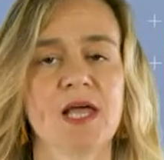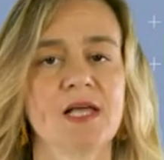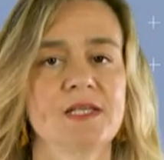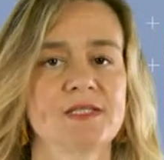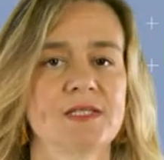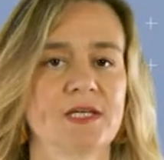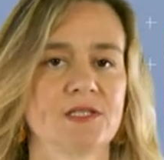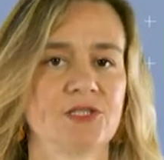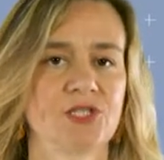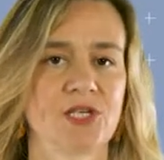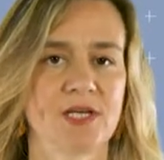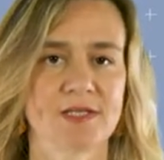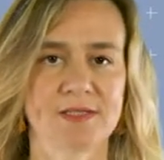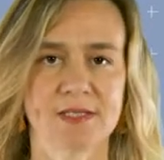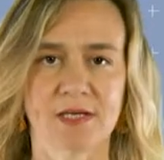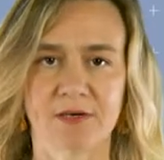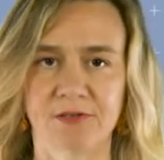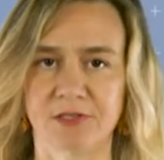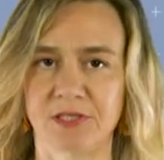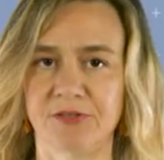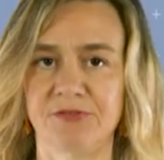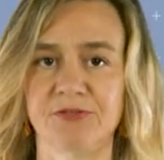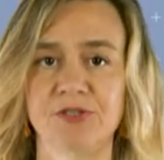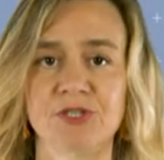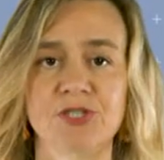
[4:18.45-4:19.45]
such as
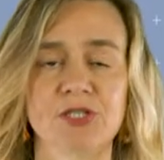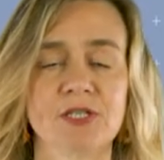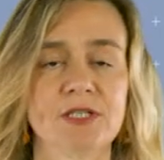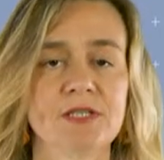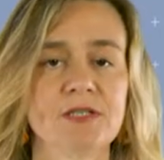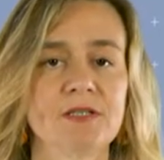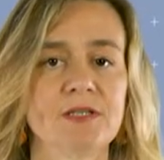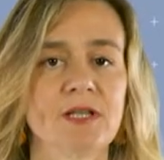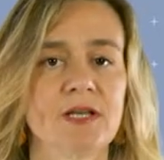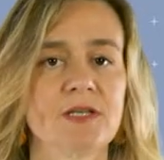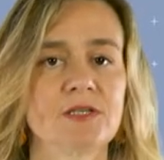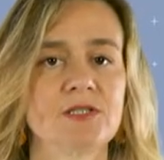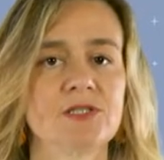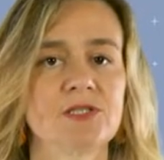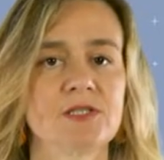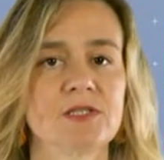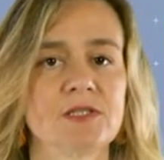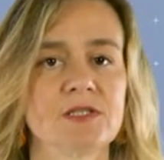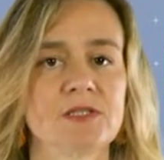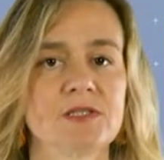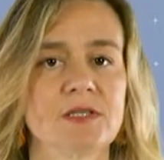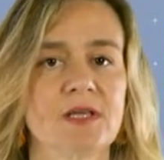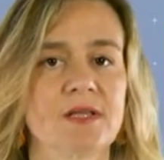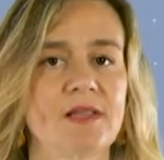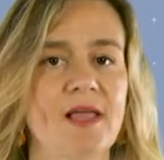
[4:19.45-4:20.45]
artificial
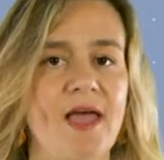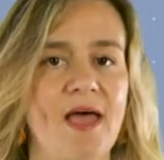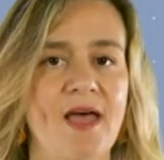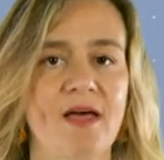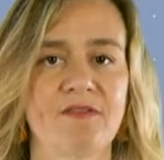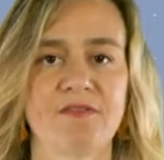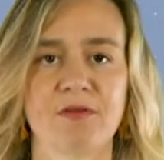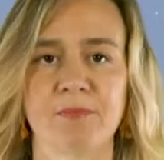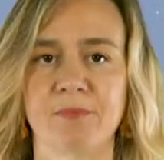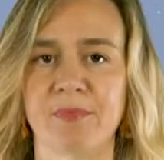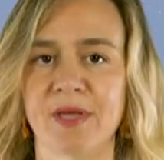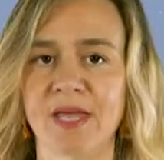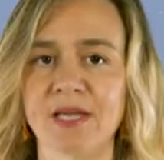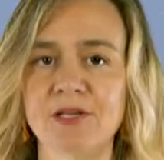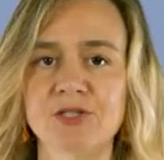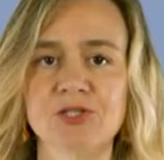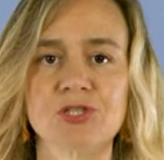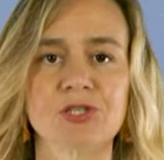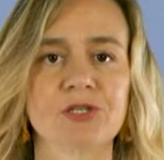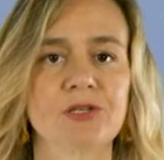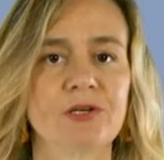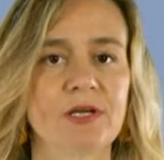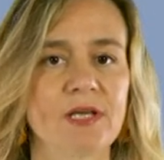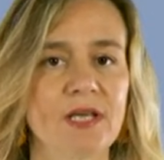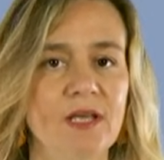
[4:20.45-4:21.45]
intelligence, that have a
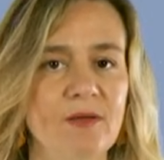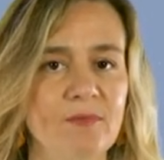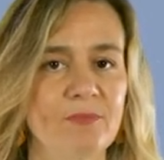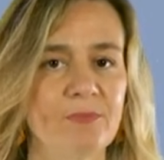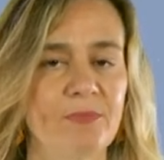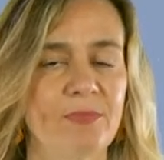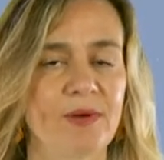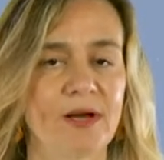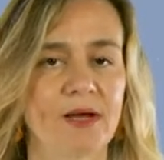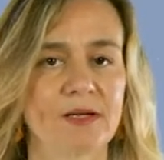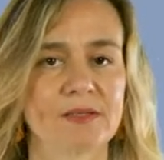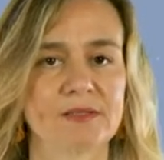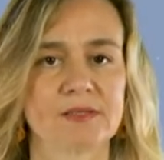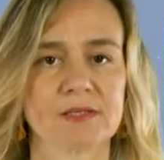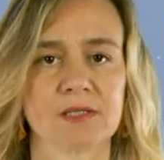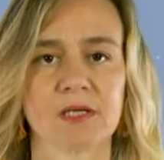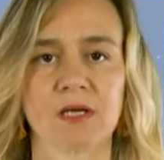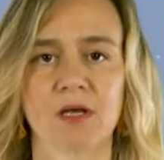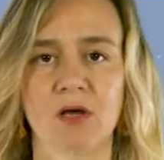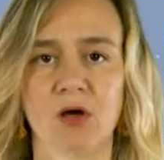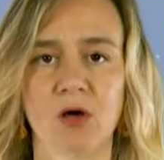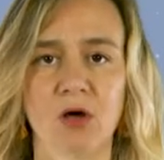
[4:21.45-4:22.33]
major impact